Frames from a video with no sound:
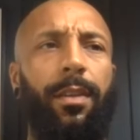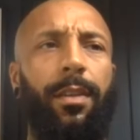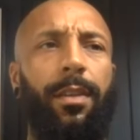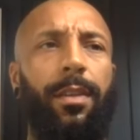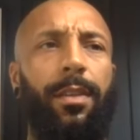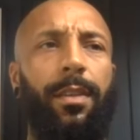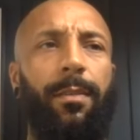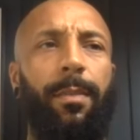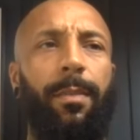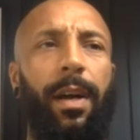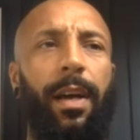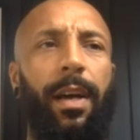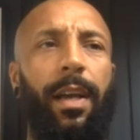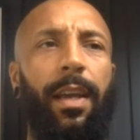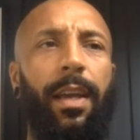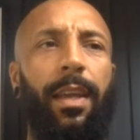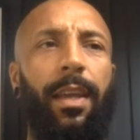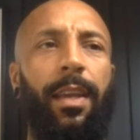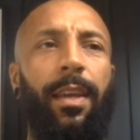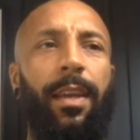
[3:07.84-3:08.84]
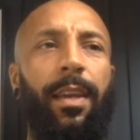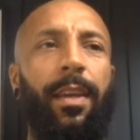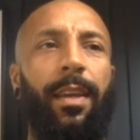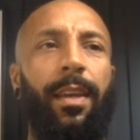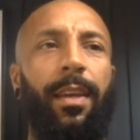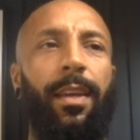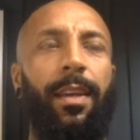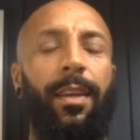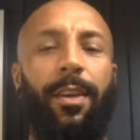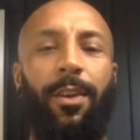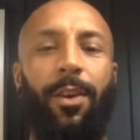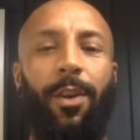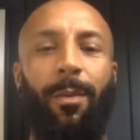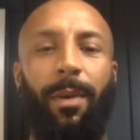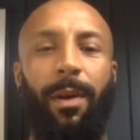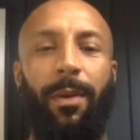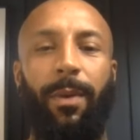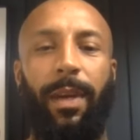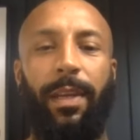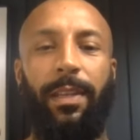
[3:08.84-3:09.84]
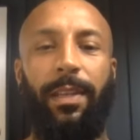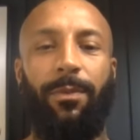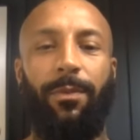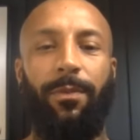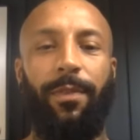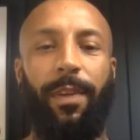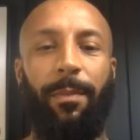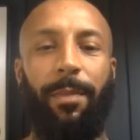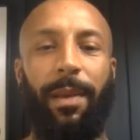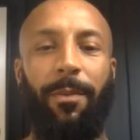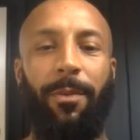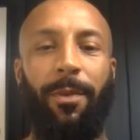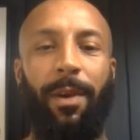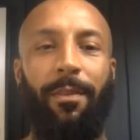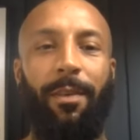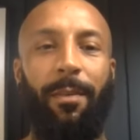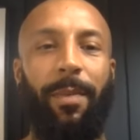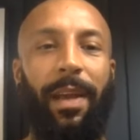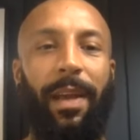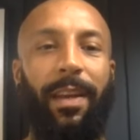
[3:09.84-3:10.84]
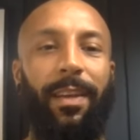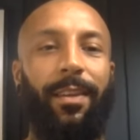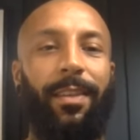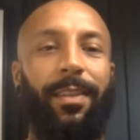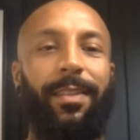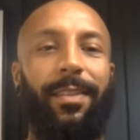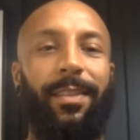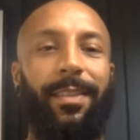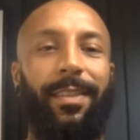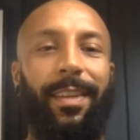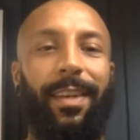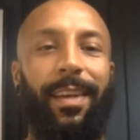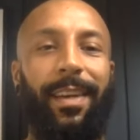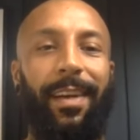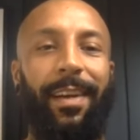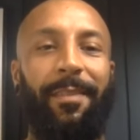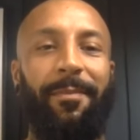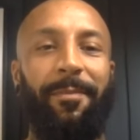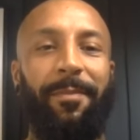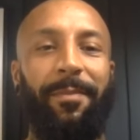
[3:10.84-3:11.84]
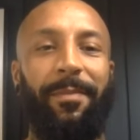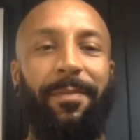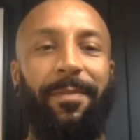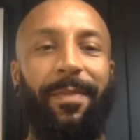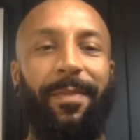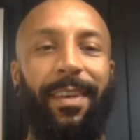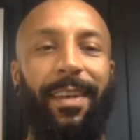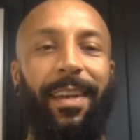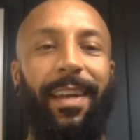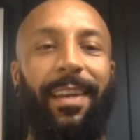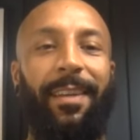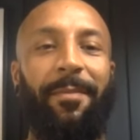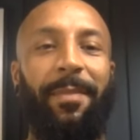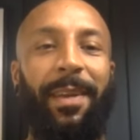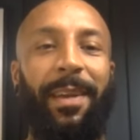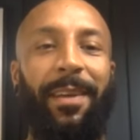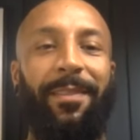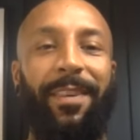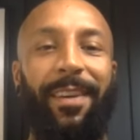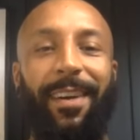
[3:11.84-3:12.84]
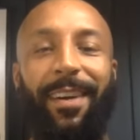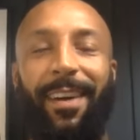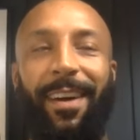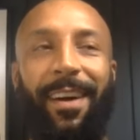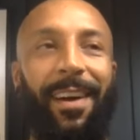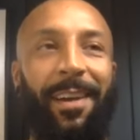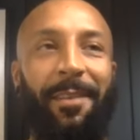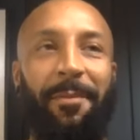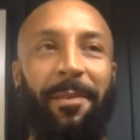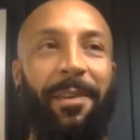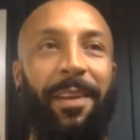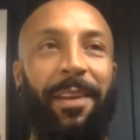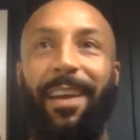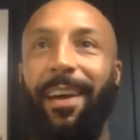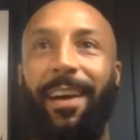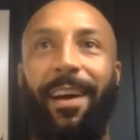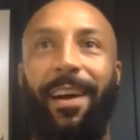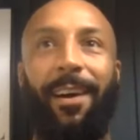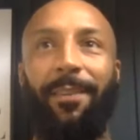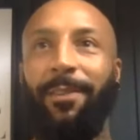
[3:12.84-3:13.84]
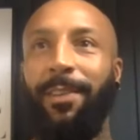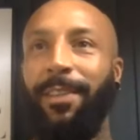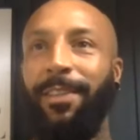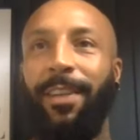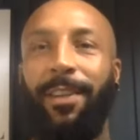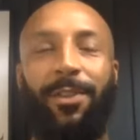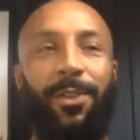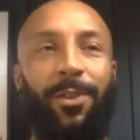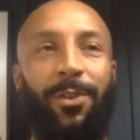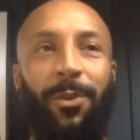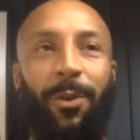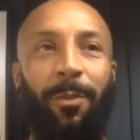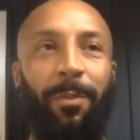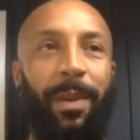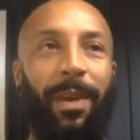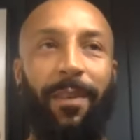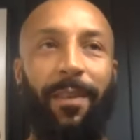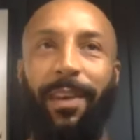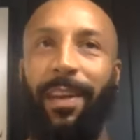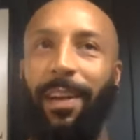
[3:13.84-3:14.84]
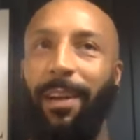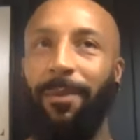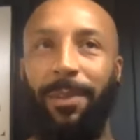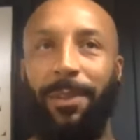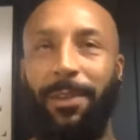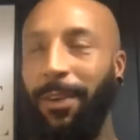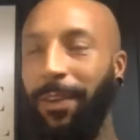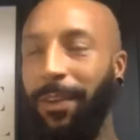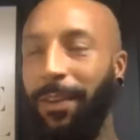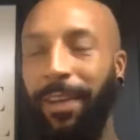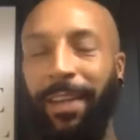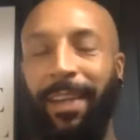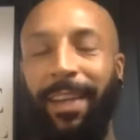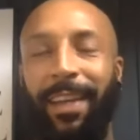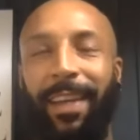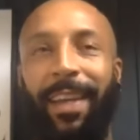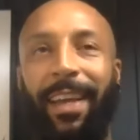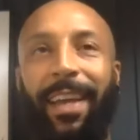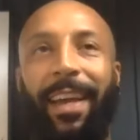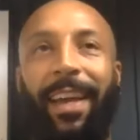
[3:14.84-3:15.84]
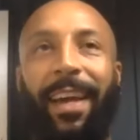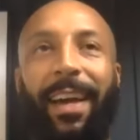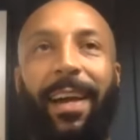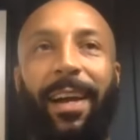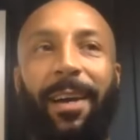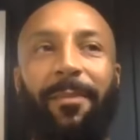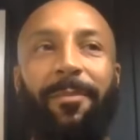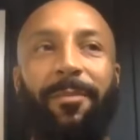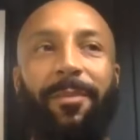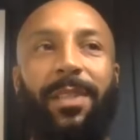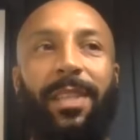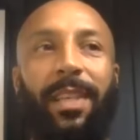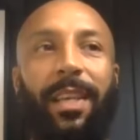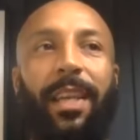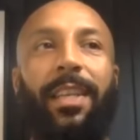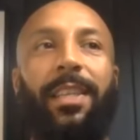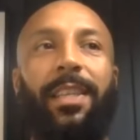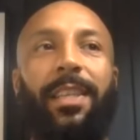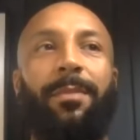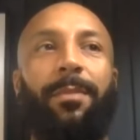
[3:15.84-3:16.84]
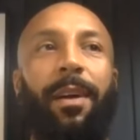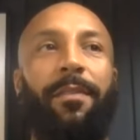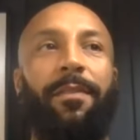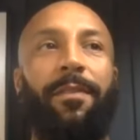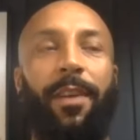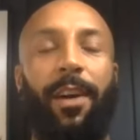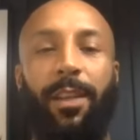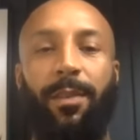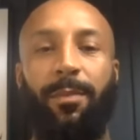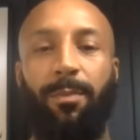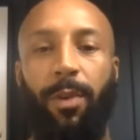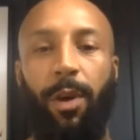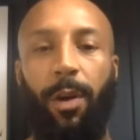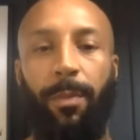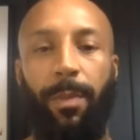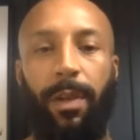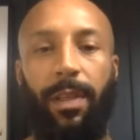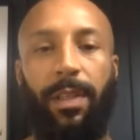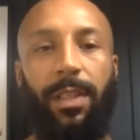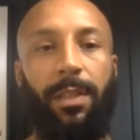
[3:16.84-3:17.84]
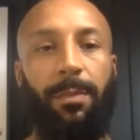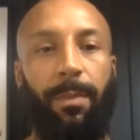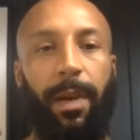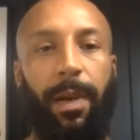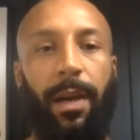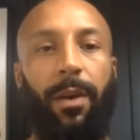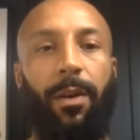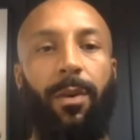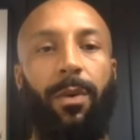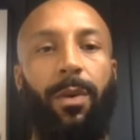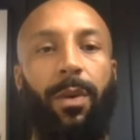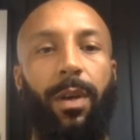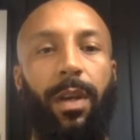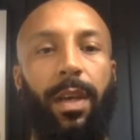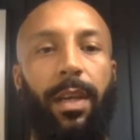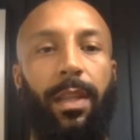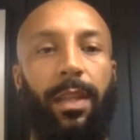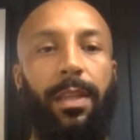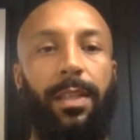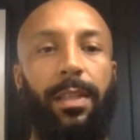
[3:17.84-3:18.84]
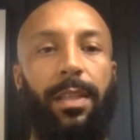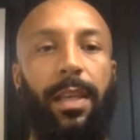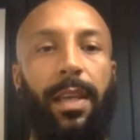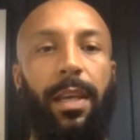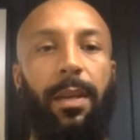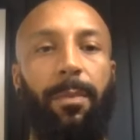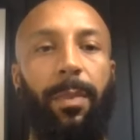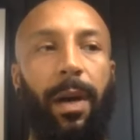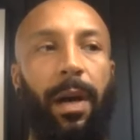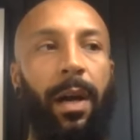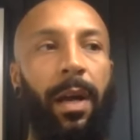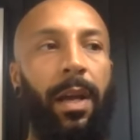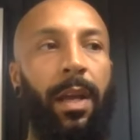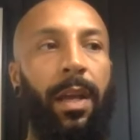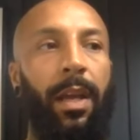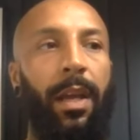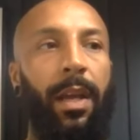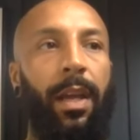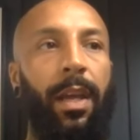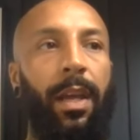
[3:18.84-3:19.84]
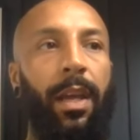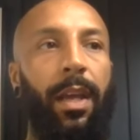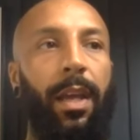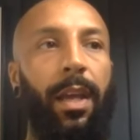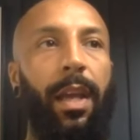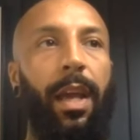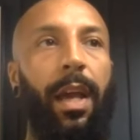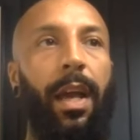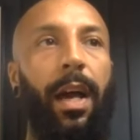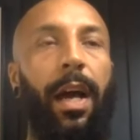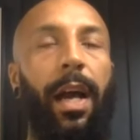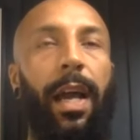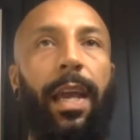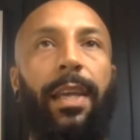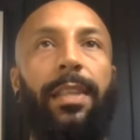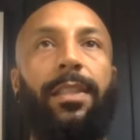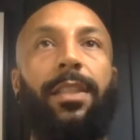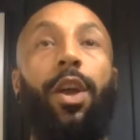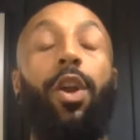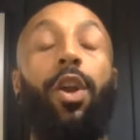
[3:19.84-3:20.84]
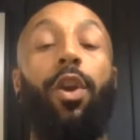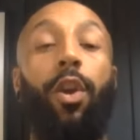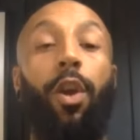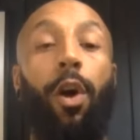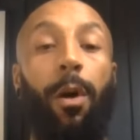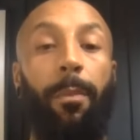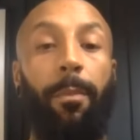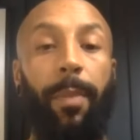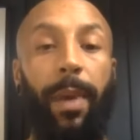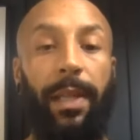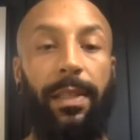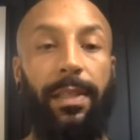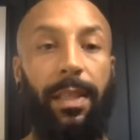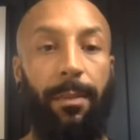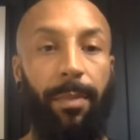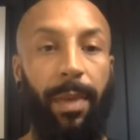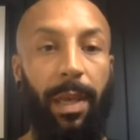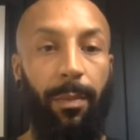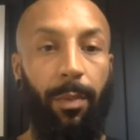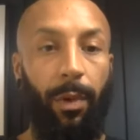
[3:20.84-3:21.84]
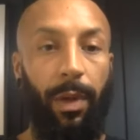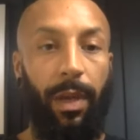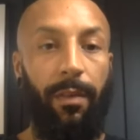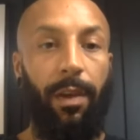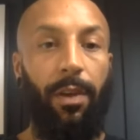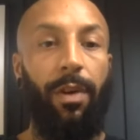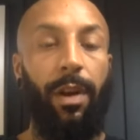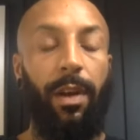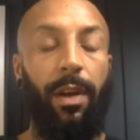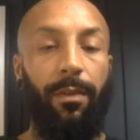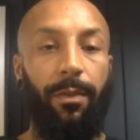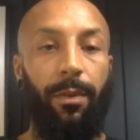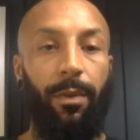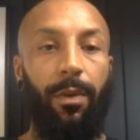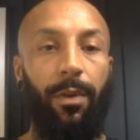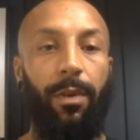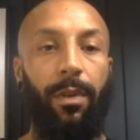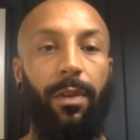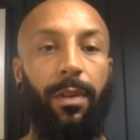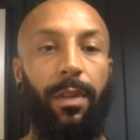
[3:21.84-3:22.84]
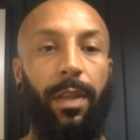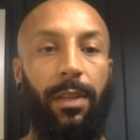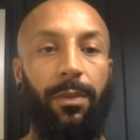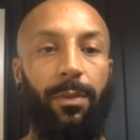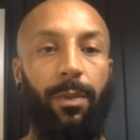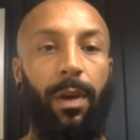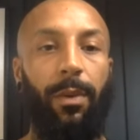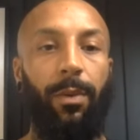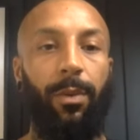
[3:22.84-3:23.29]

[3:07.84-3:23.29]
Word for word: because of my, you know, my ways. With me, I'm quite rebellious. Um, and I had a bit of an argument after such a short period and I was gone. Um, so yeah, this is my first proper spell in this league, but it's a lot better than people give it credit for. That's what I